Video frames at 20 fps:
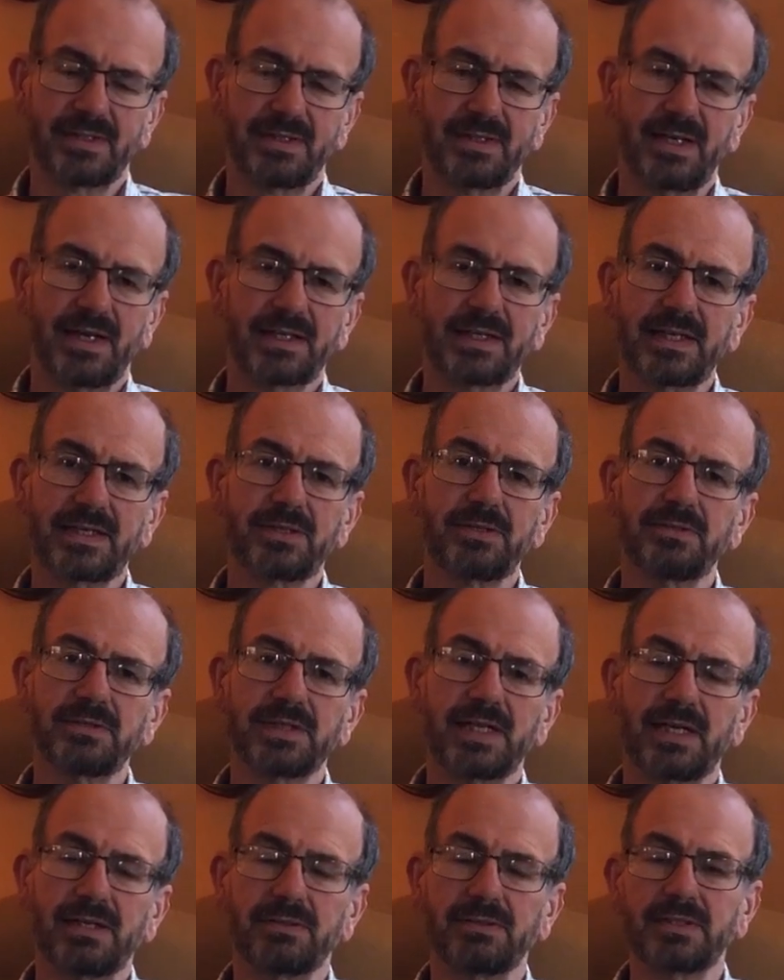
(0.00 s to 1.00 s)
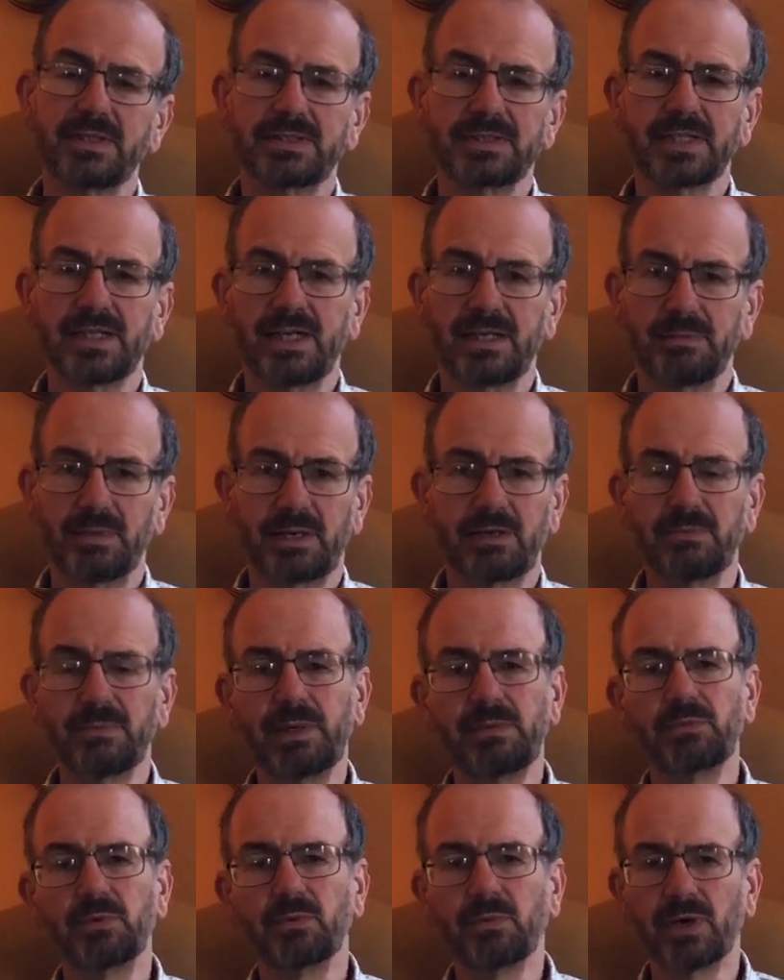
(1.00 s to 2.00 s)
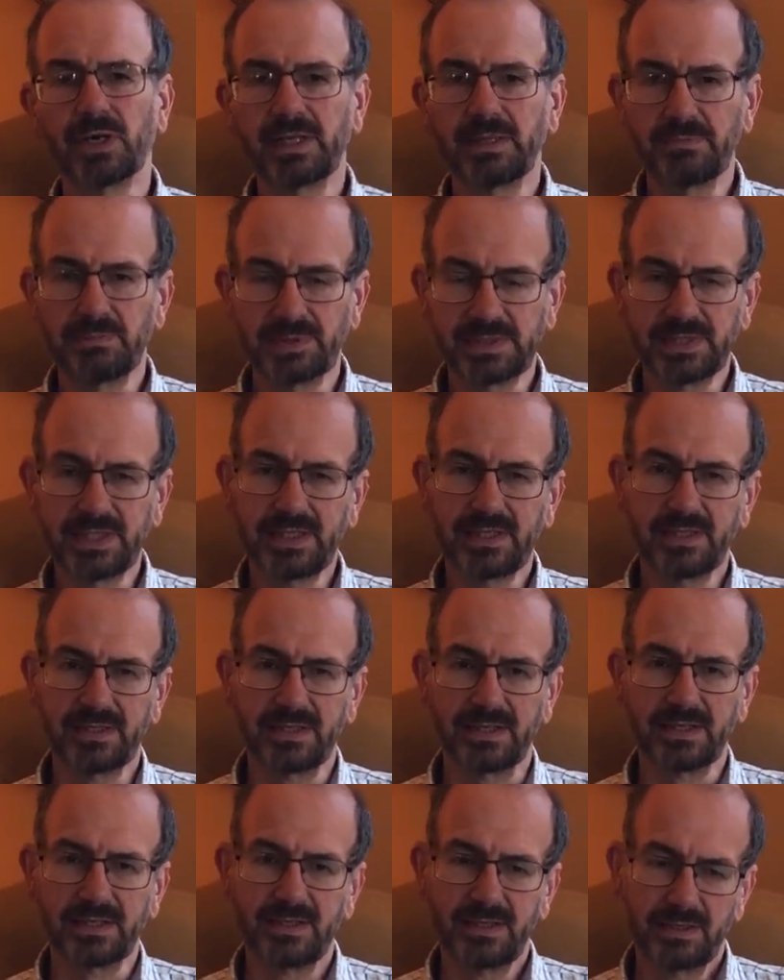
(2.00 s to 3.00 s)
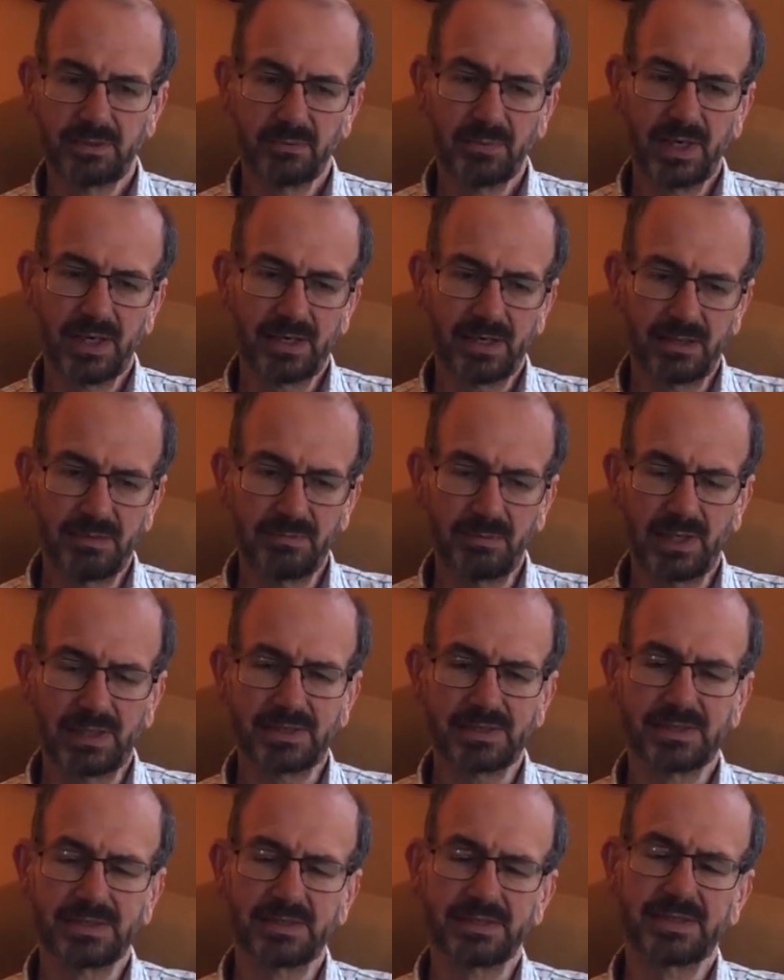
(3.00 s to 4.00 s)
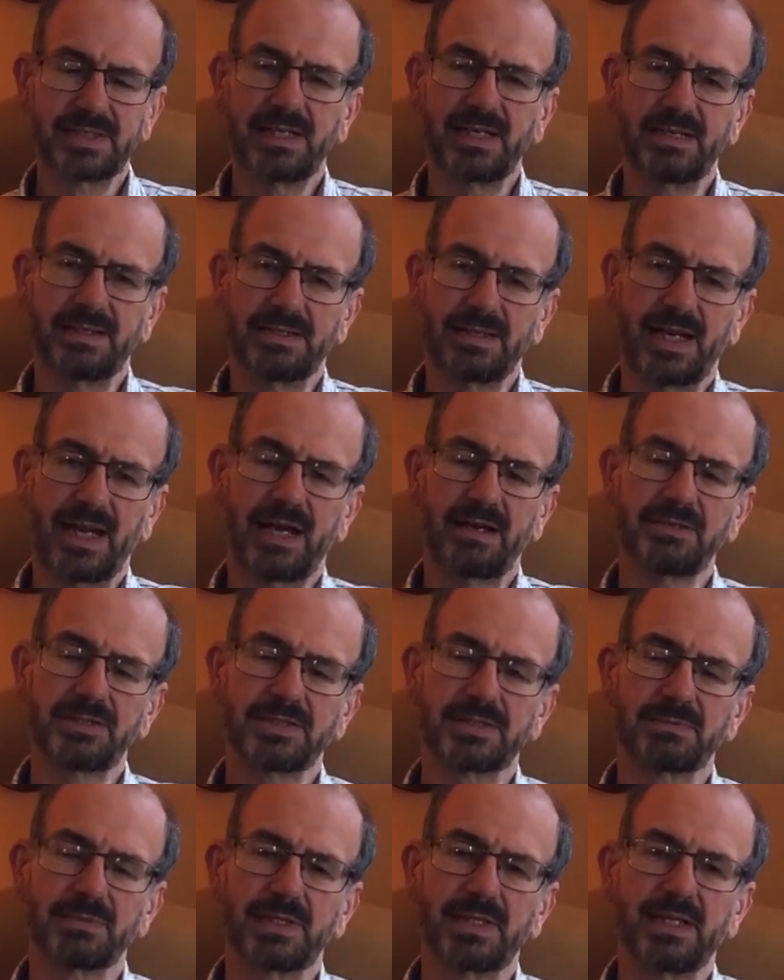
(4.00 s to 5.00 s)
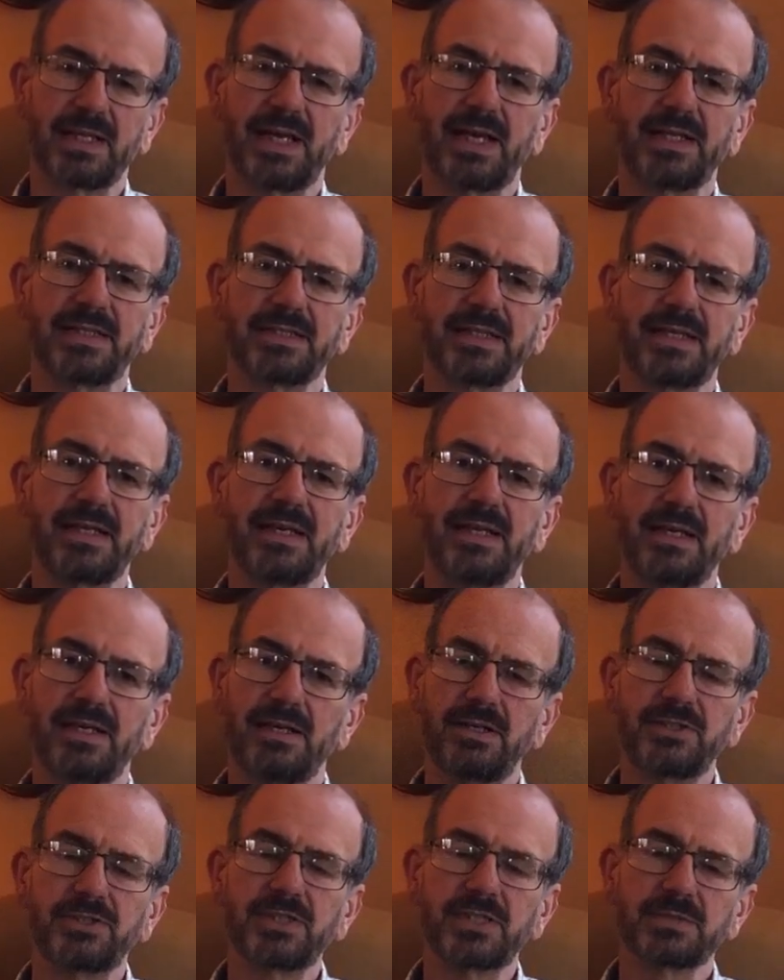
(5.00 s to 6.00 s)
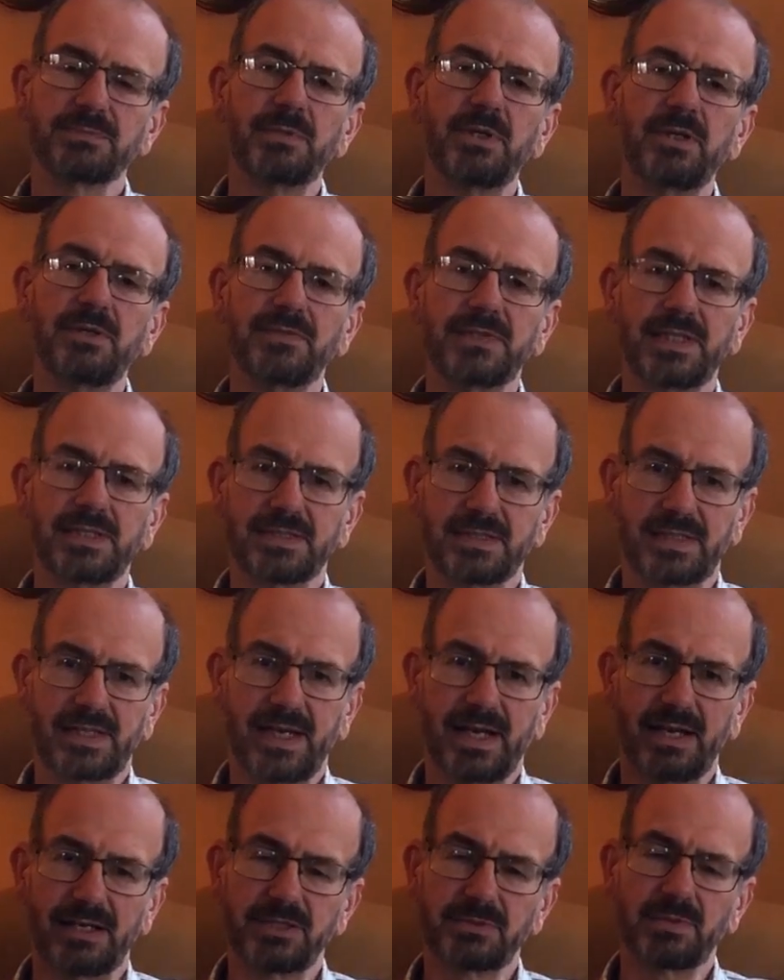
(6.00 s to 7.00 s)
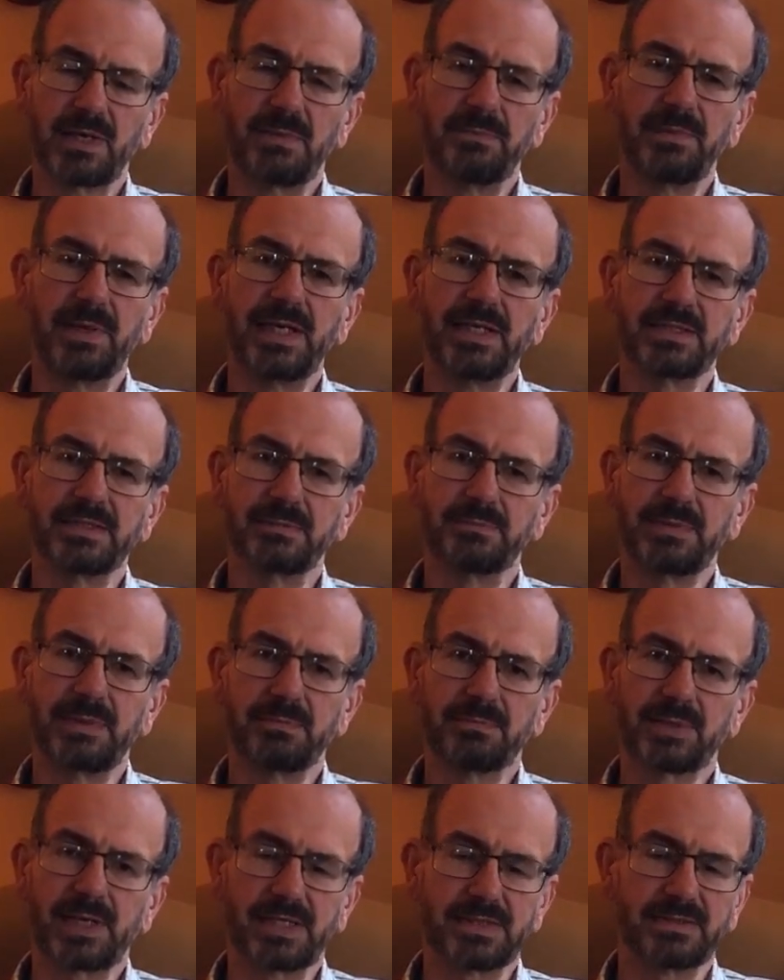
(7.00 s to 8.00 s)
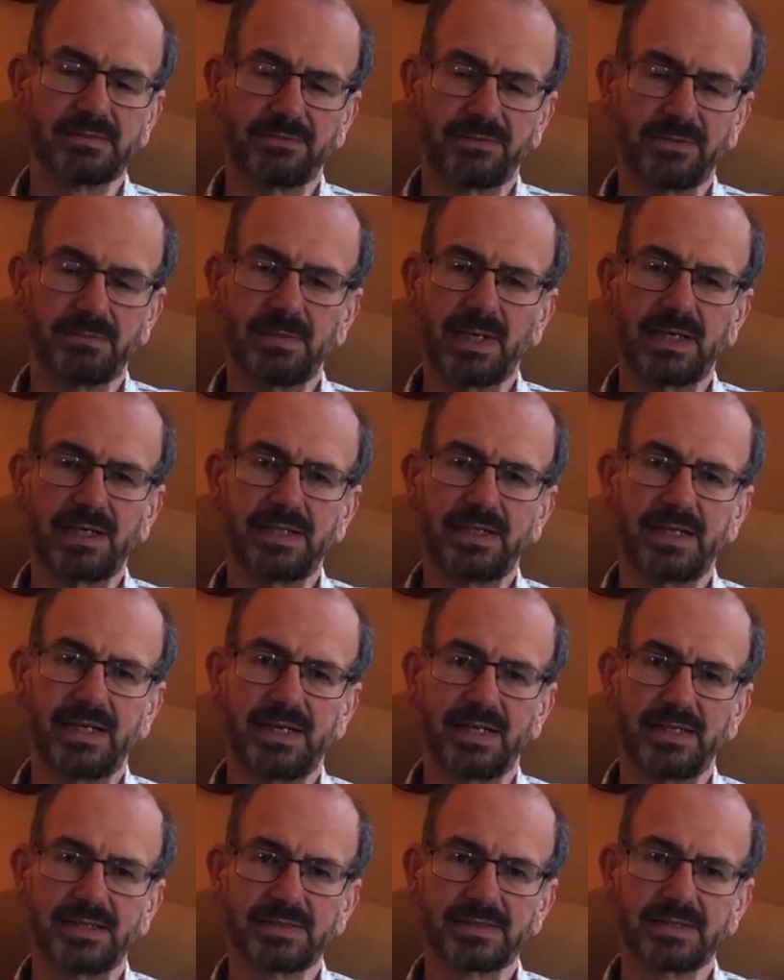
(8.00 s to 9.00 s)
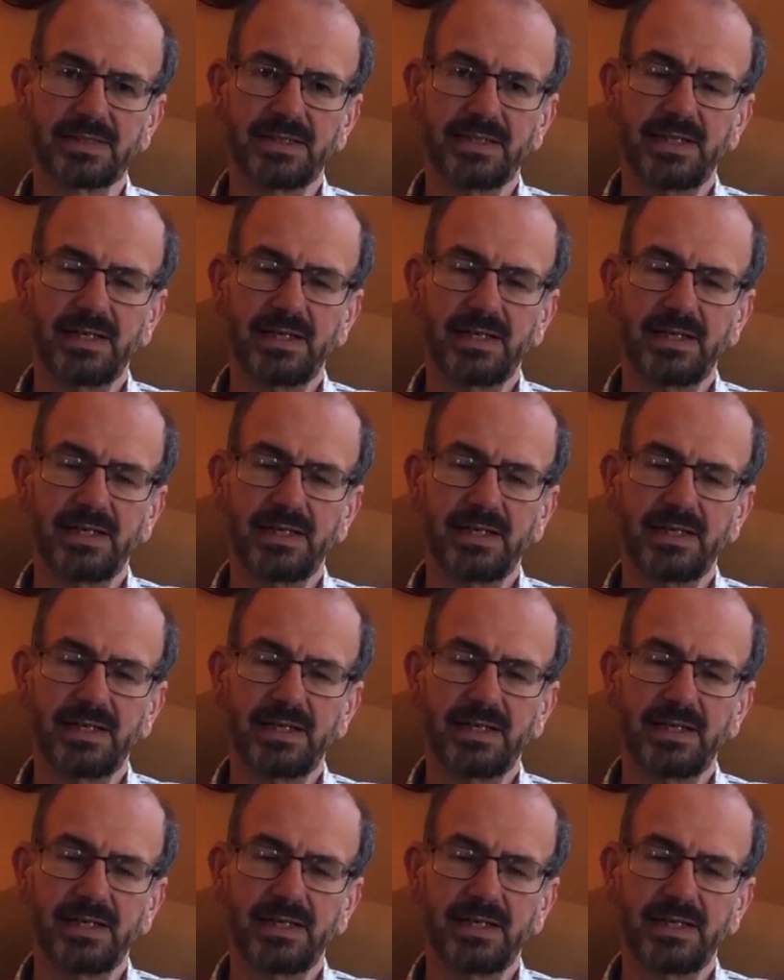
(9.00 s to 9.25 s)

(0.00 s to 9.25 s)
I get called out all the time. I remember one in particular where I went to see a house with a lady who'd just moved into the house where bees had been present for many years.